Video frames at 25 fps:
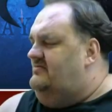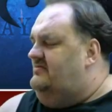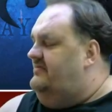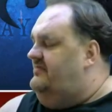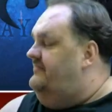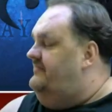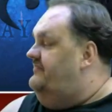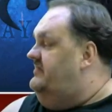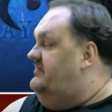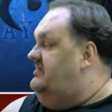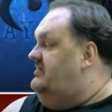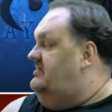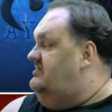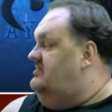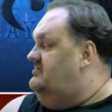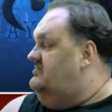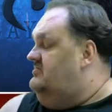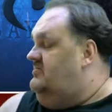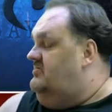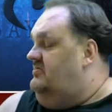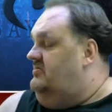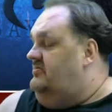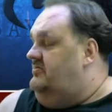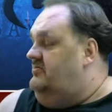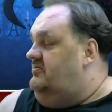in the end
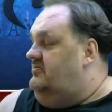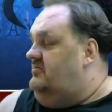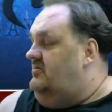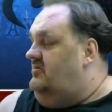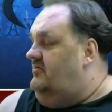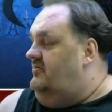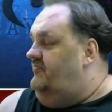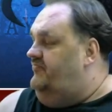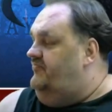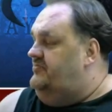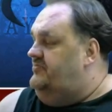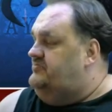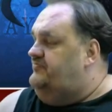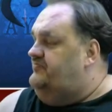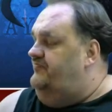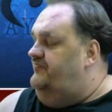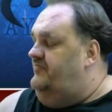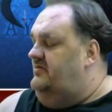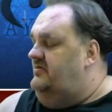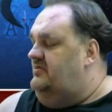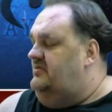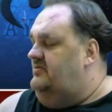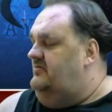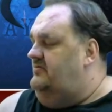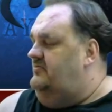card on this
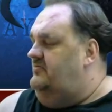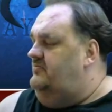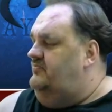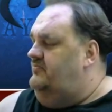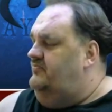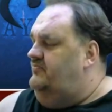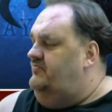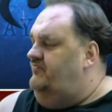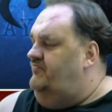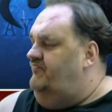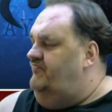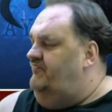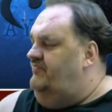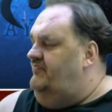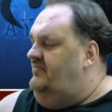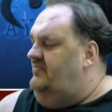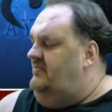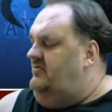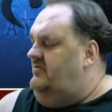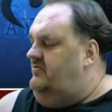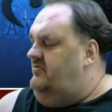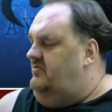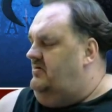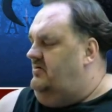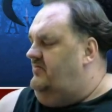video,
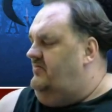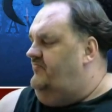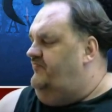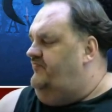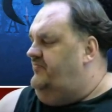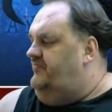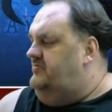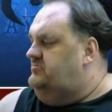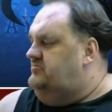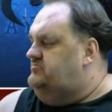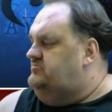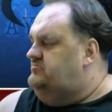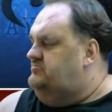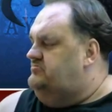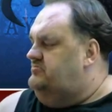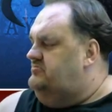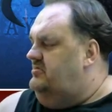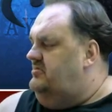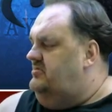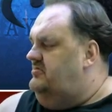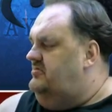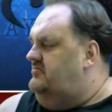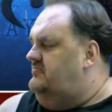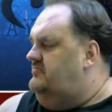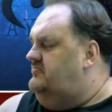or on this
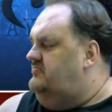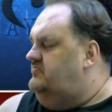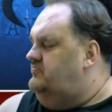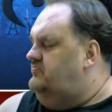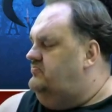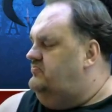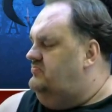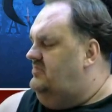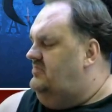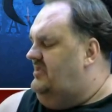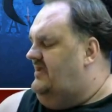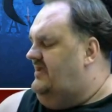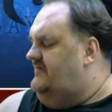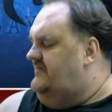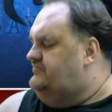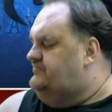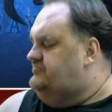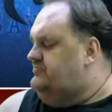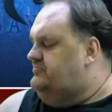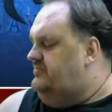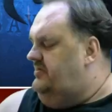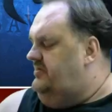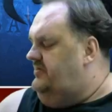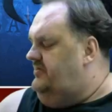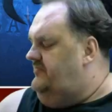live
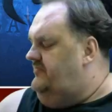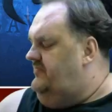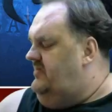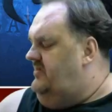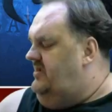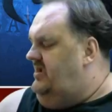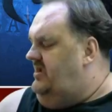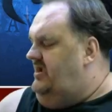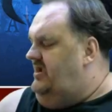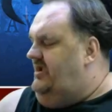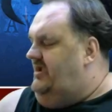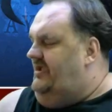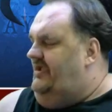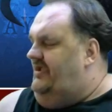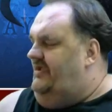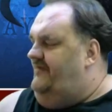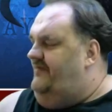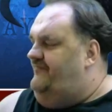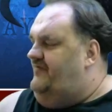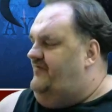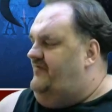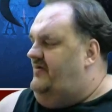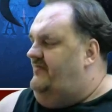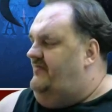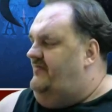stream.
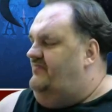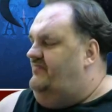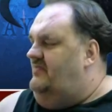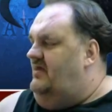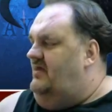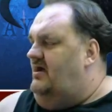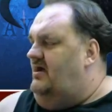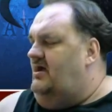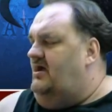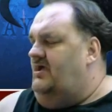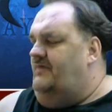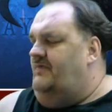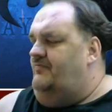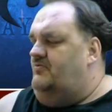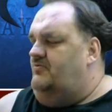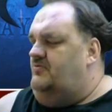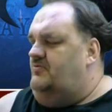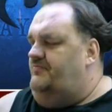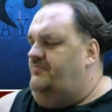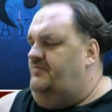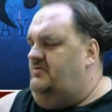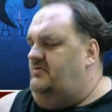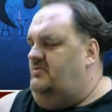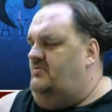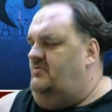If I'm not able to
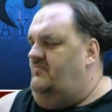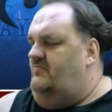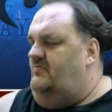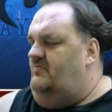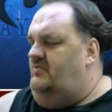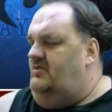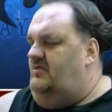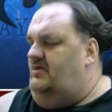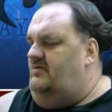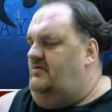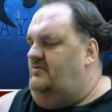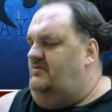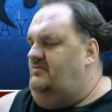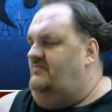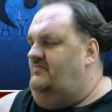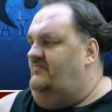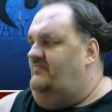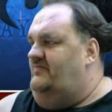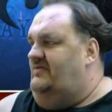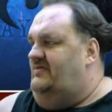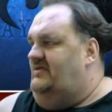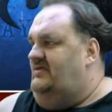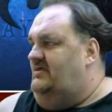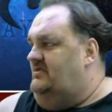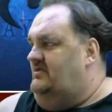put it in
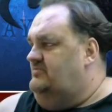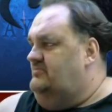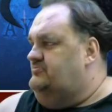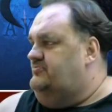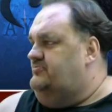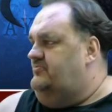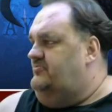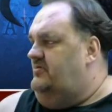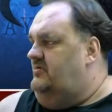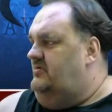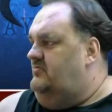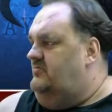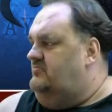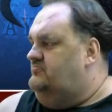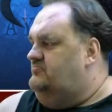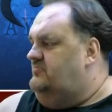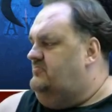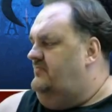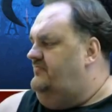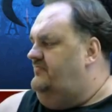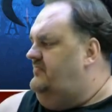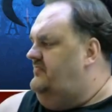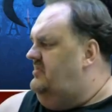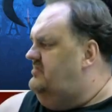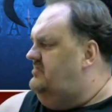the end screen, because
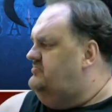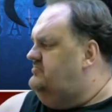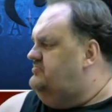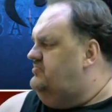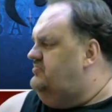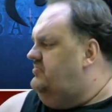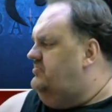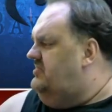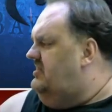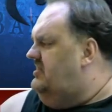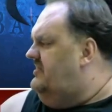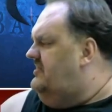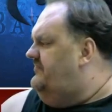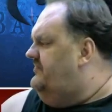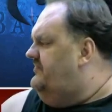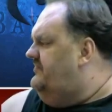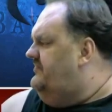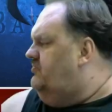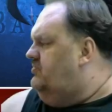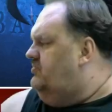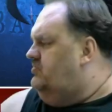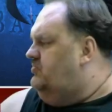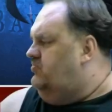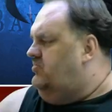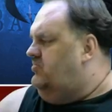I'm not sure how that
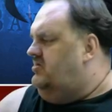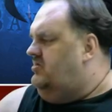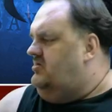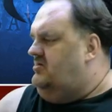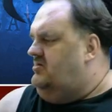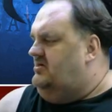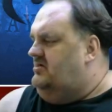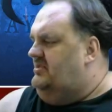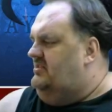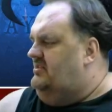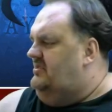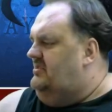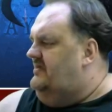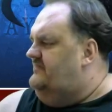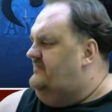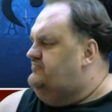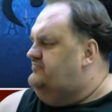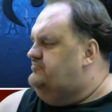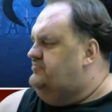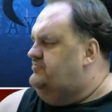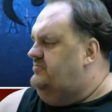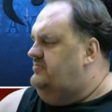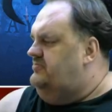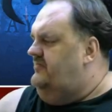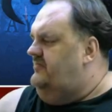would work on a live
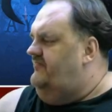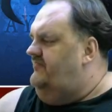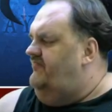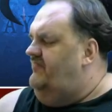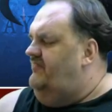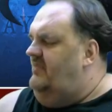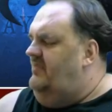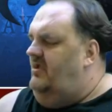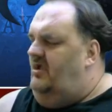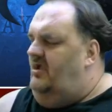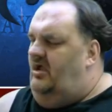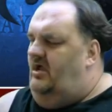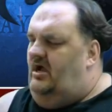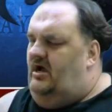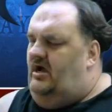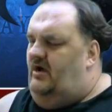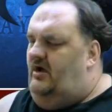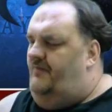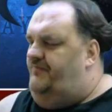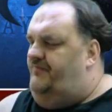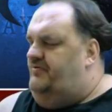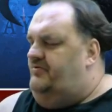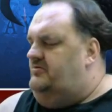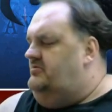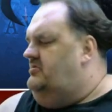stream, I'll
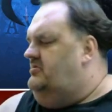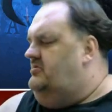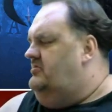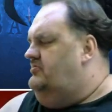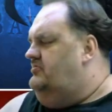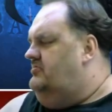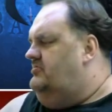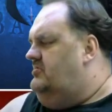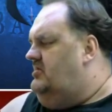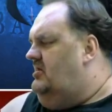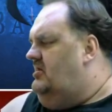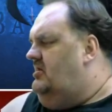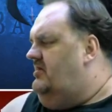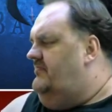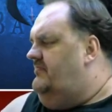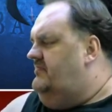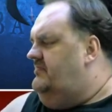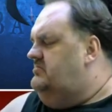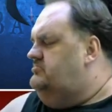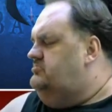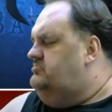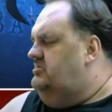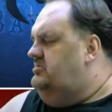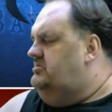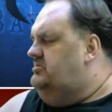put it in the
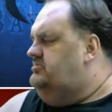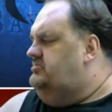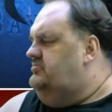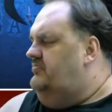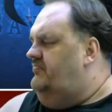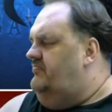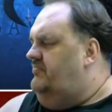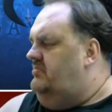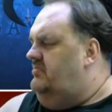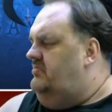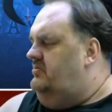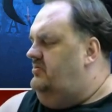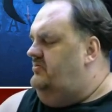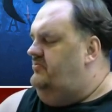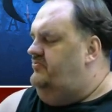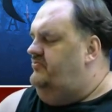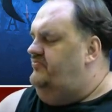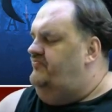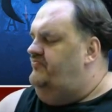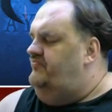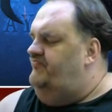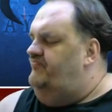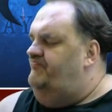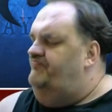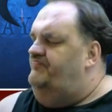comment section below,
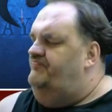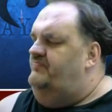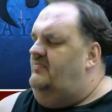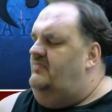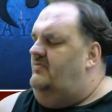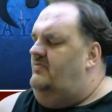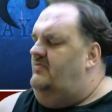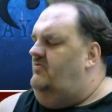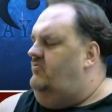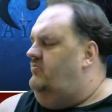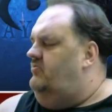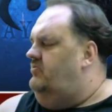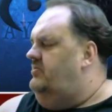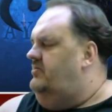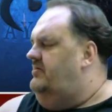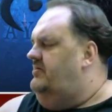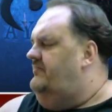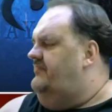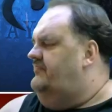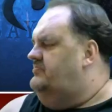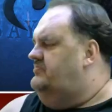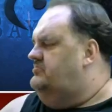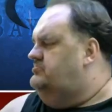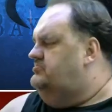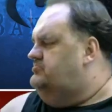or
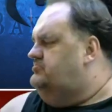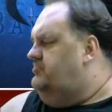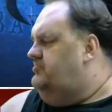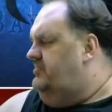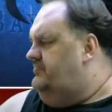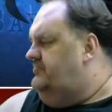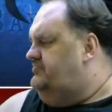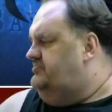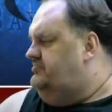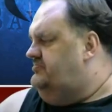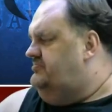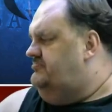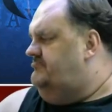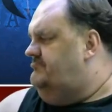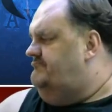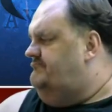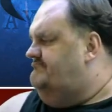in the description.